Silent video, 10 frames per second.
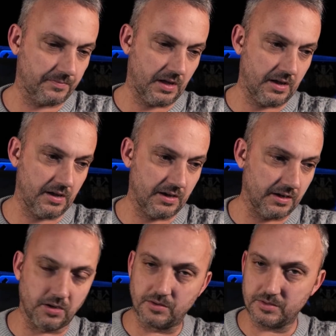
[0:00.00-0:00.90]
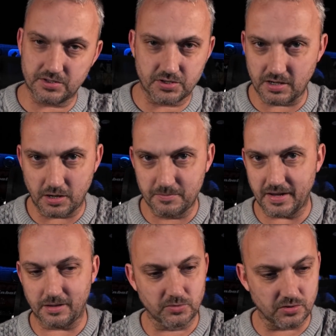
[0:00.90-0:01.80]
And I'm not, as you know
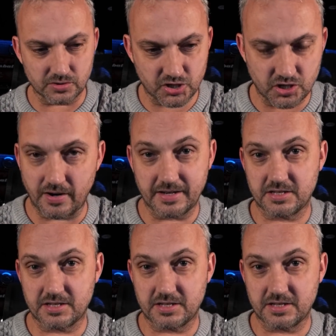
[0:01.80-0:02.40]
me, I'm not shy